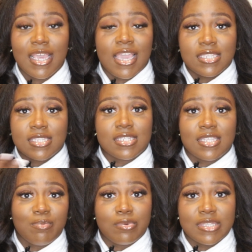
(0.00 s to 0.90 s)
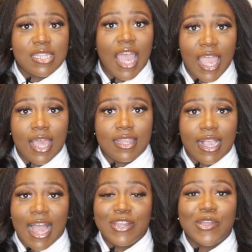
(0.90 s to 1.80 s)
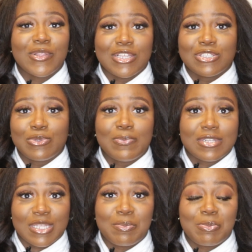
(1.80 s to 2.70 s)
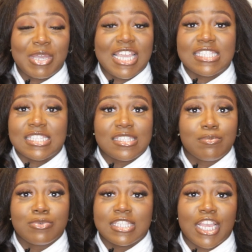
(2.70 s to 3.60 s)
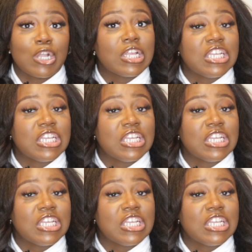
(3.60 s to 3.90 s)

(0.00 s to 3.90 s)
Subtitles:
It's as simple as that. Like, I know that's super simple, but it's as simple as that, girl.